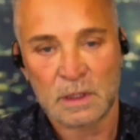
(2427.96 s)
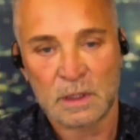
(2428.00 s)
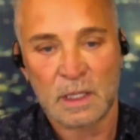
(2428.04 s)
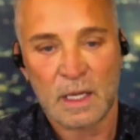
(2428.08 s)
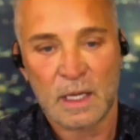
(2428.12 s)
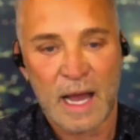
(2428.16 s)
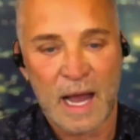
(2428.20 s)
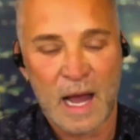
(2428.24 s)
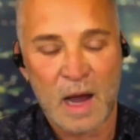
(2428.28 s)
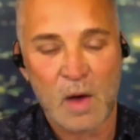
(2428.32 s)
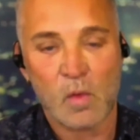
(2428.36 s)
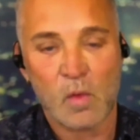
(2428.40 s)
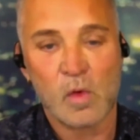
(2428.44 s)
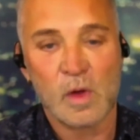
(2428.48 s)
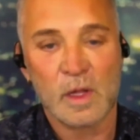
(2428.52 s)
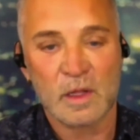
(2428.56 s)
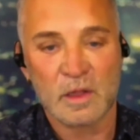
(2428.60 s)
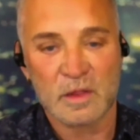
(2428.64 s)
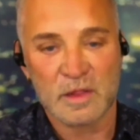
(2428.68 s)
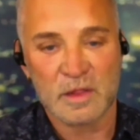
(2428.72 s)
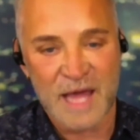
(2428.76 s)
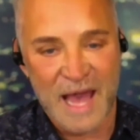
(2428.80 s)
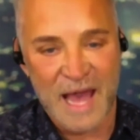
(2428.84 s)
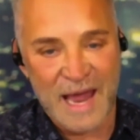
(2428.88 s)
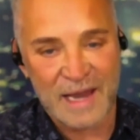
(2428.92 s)
How will
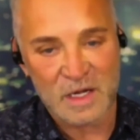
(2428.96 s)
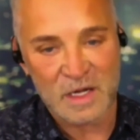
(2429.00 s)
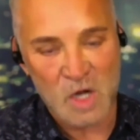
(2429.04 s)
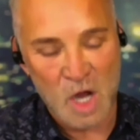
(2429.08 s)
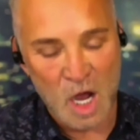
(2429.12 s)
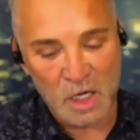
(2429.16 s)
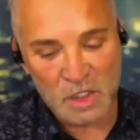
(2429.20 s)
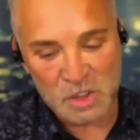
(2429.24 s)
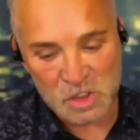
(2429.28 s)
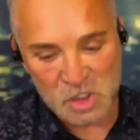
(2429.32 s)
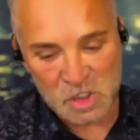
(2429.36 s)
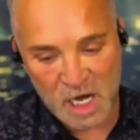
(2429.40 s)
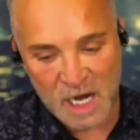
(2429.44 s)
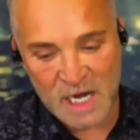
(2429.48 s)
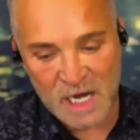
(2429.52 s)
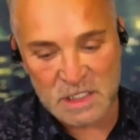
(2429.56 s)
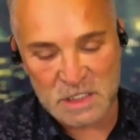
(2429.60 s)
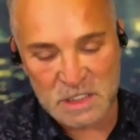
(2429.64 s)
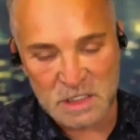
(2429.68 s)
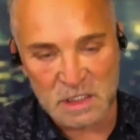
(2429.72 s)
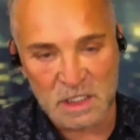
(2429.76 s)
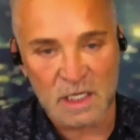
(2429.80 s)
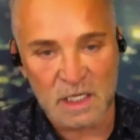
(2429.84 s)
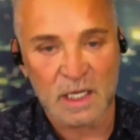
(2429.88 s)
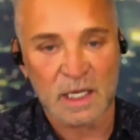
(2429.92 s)
that not
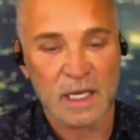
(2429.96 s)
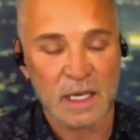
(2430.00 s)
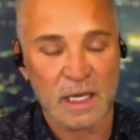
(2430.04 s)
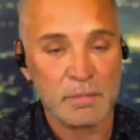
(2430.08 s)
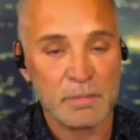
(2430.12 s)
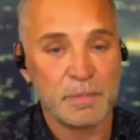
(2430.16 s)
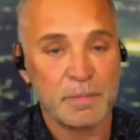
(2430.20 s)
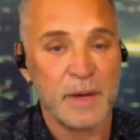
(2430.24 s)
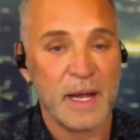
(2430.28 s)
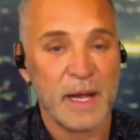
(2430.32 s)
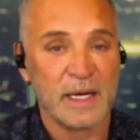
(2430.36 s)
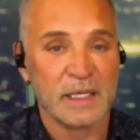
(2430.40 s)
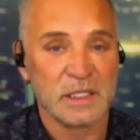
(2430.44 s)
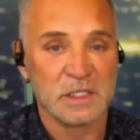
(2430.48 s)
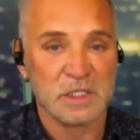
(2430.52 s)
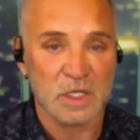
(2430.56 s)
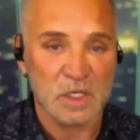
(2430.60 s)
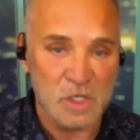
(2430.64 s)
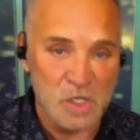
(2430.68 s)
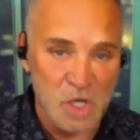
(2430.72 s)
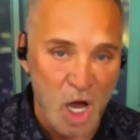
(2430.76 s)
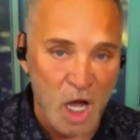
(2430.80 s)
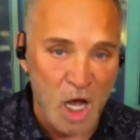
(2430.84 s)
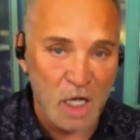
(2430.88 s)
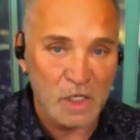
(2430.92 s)
changing it impact
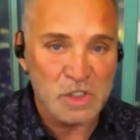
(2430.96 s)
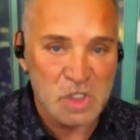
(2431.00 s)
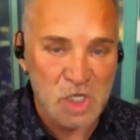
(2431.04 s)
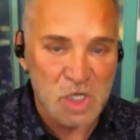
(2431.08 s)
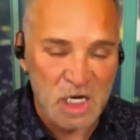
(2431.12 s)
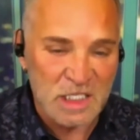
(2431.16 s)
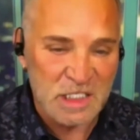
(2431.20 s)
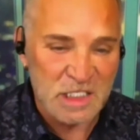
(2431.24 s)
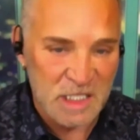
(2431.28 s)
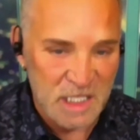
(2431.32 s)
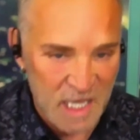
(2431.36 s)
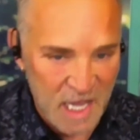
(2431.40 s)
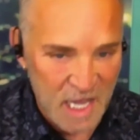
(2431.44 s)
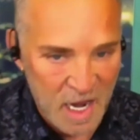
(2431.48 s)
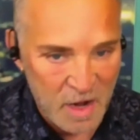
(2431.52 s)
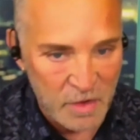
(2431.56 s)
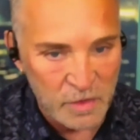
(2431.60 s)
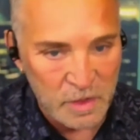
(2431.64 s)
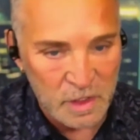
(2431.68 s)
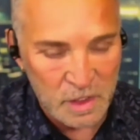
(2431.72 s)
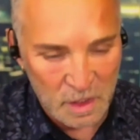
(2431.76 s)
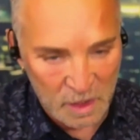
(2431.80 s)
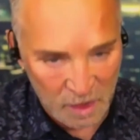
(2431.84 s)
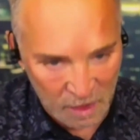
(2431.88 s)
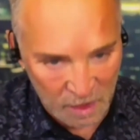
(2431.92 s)
not just the
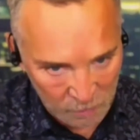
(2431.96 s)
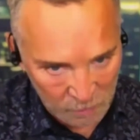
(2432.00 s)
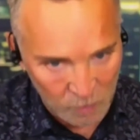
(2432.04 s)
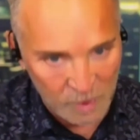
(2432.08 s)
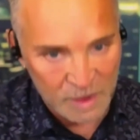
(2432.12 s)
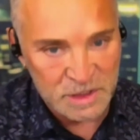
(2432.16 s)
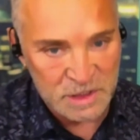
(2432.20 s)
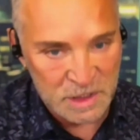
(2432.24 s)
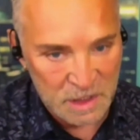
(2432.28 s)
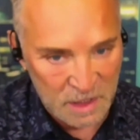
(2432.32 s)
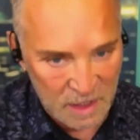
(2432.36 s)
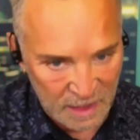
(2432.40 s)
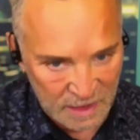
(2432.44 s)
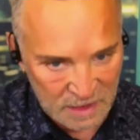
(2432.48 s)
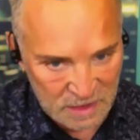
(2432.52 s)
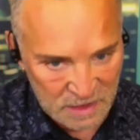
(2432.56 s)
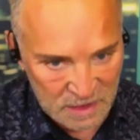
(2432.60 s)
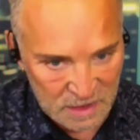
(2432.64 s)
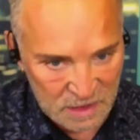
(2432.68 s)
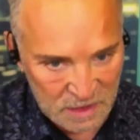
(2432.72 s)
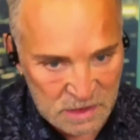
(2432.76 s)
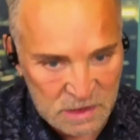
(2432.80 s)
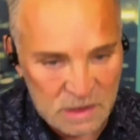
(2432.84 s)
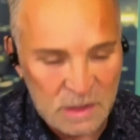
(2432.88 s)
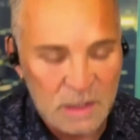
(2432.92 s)
area in which it
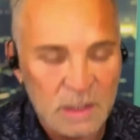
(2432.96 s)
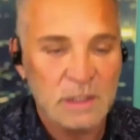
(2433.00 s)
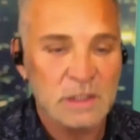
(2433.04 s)
exists?